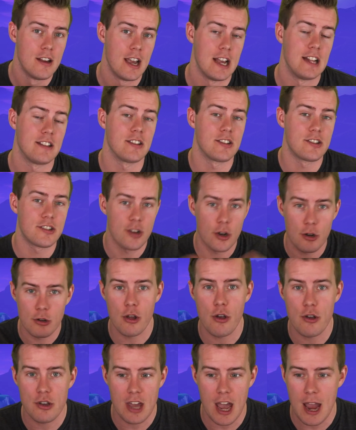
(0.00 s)
It's a
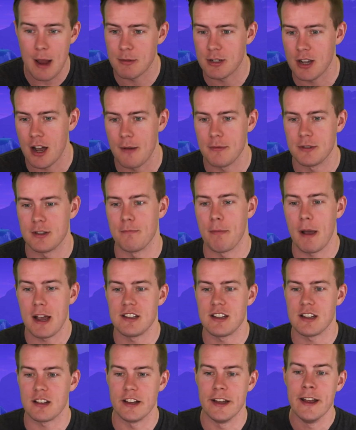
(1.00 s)
solo game type, so
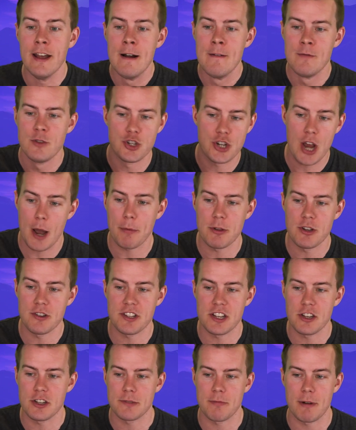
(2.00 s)
basically, sharpen your
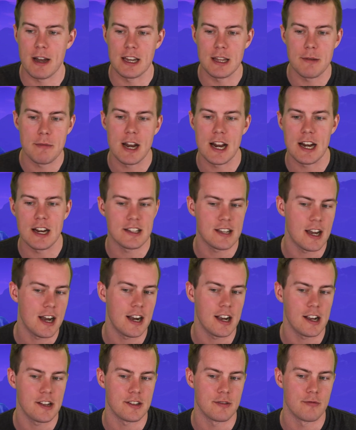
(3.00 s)
skills by eliminating
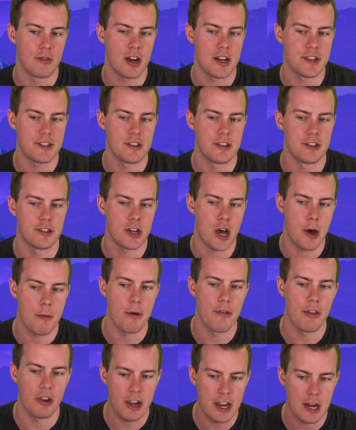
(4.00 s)
targets and rise to the
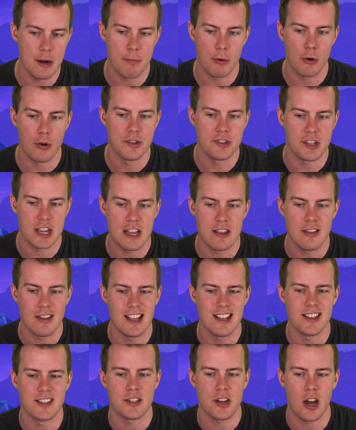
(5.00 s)
top of the leaderboards in
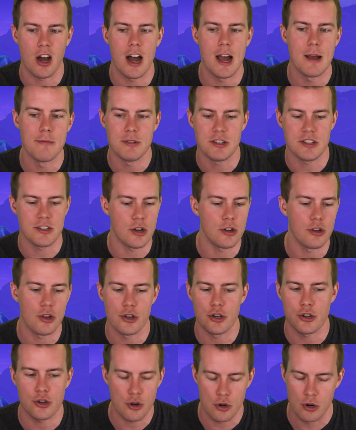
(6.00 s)
this time
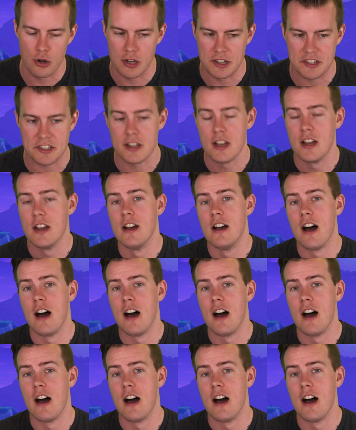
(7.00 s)
solo course.